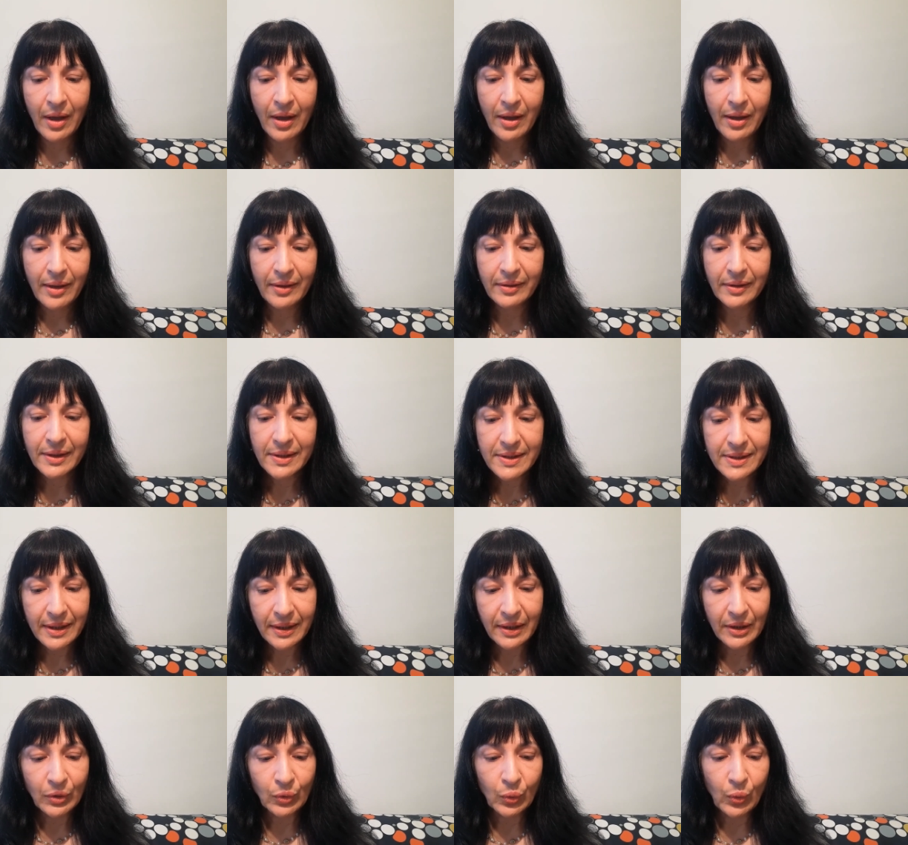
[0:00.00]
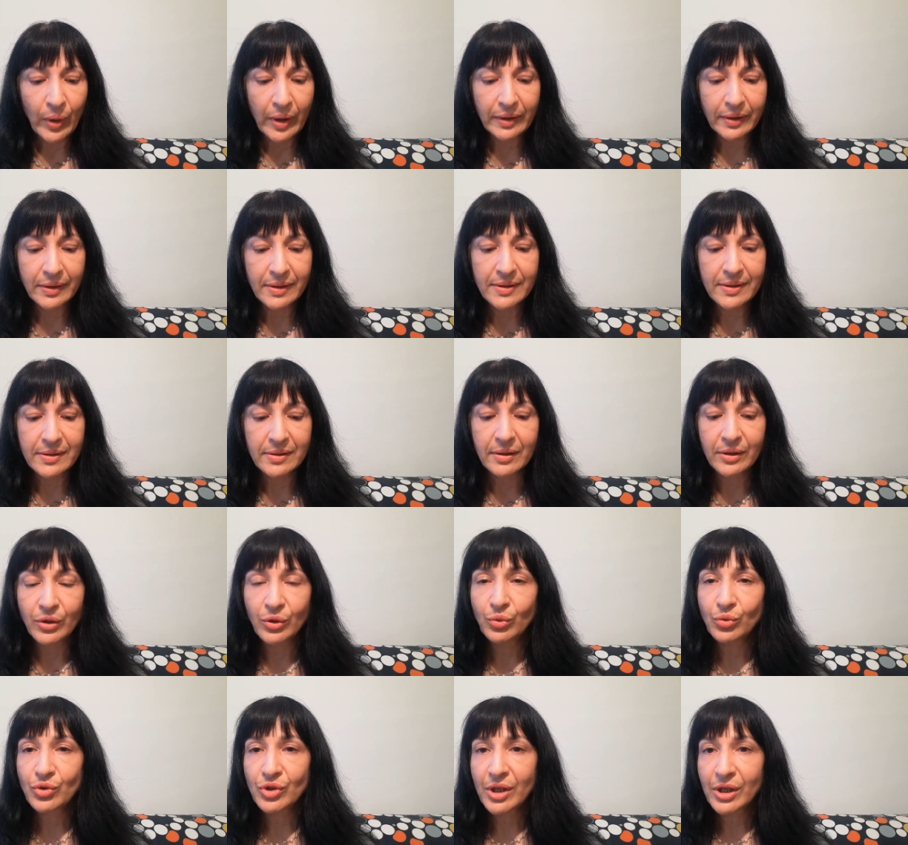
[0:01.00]
And the second one is,
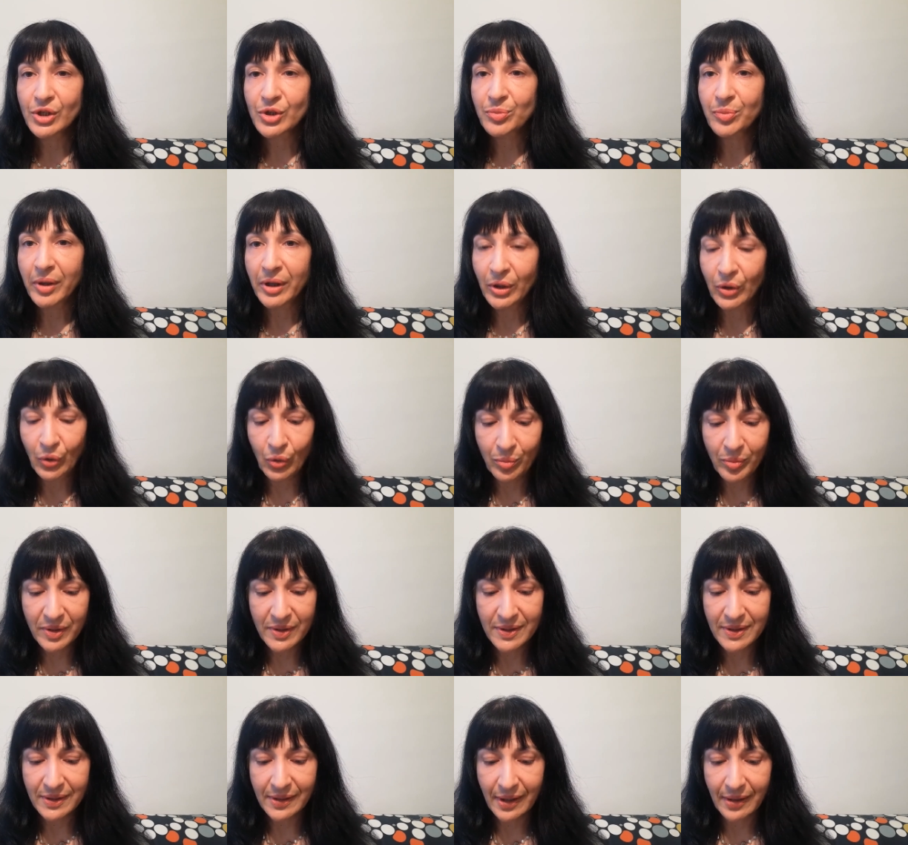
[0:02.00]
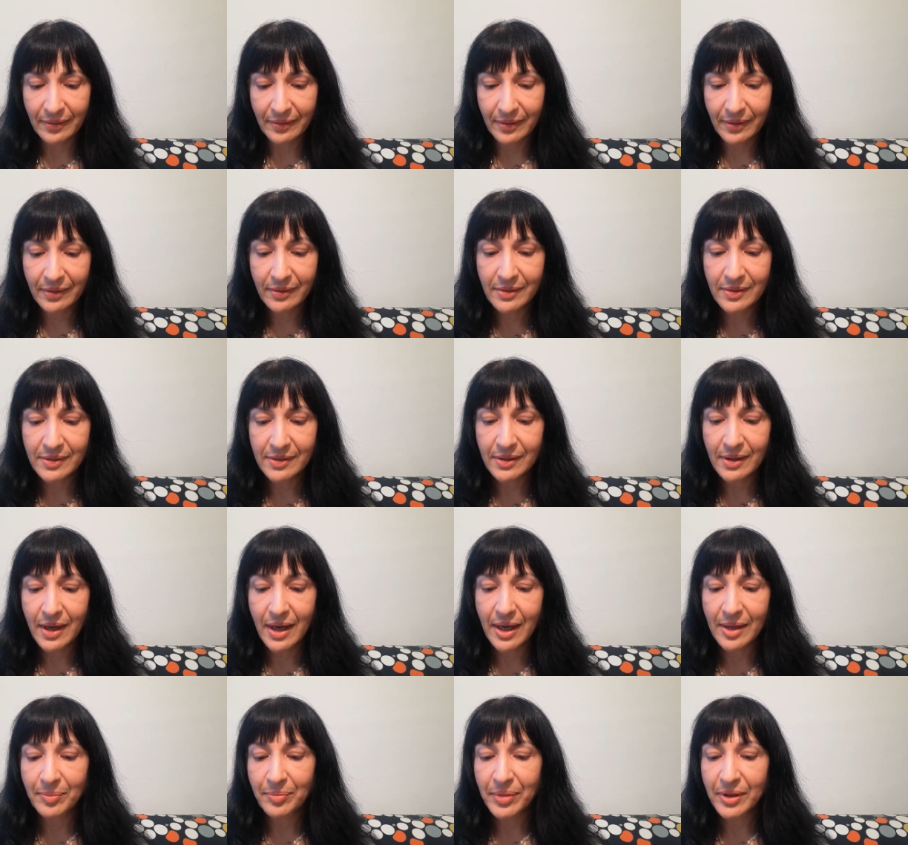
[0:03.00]
"You judge by human standards.
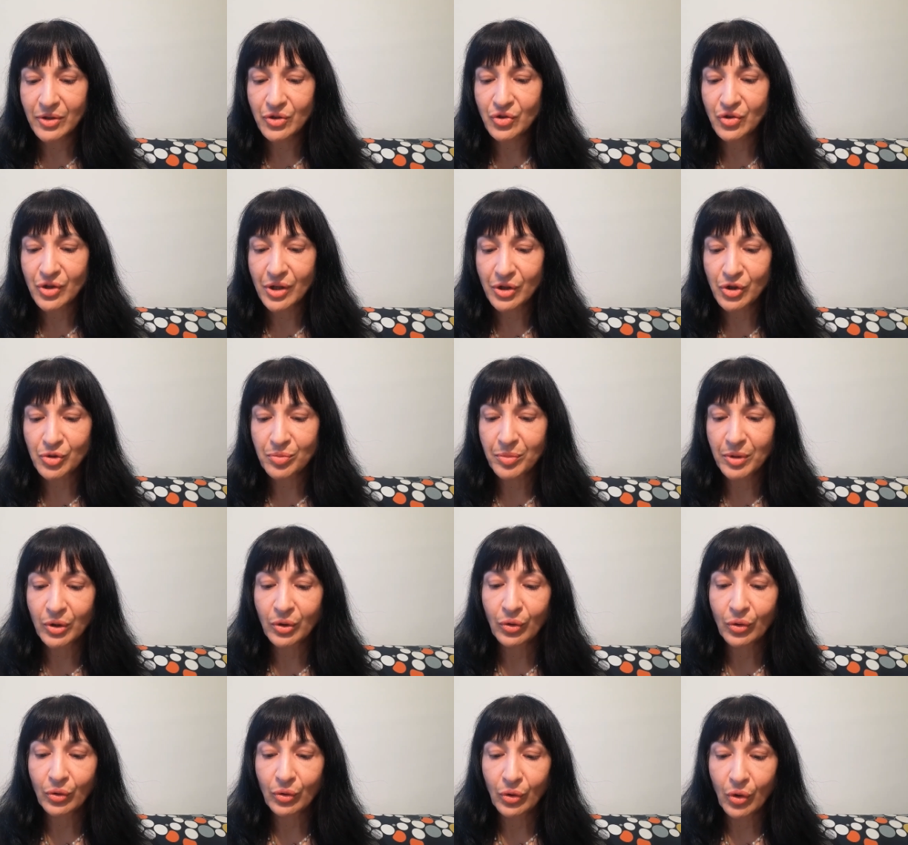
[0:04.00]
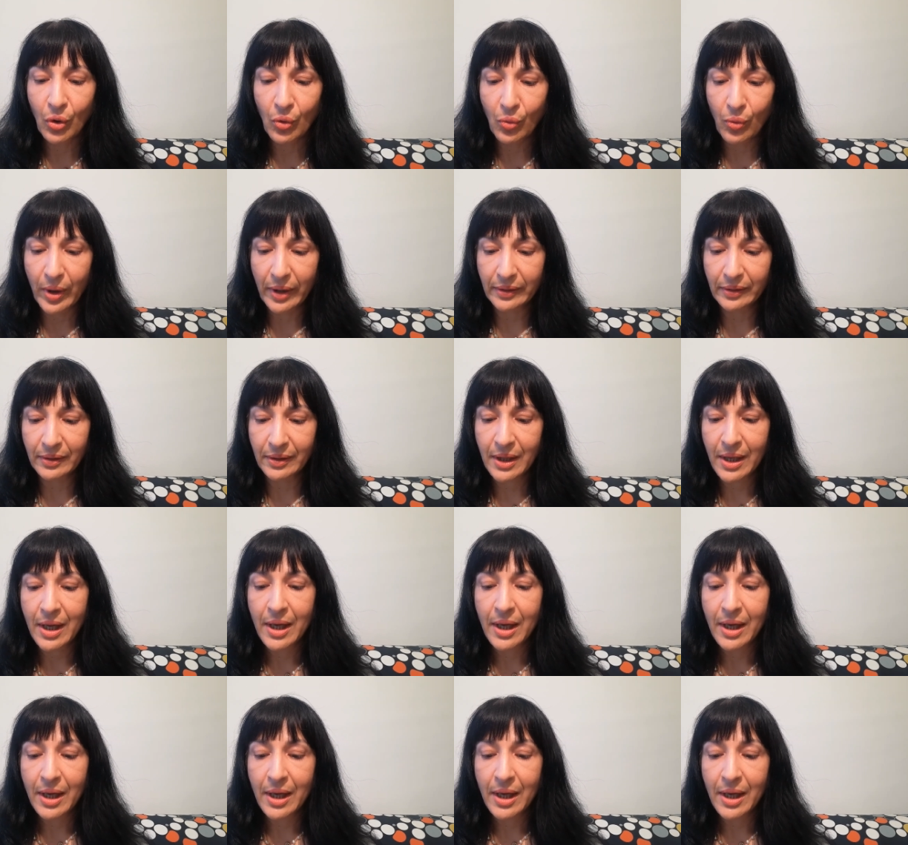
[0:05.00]
I pass judgment on no one.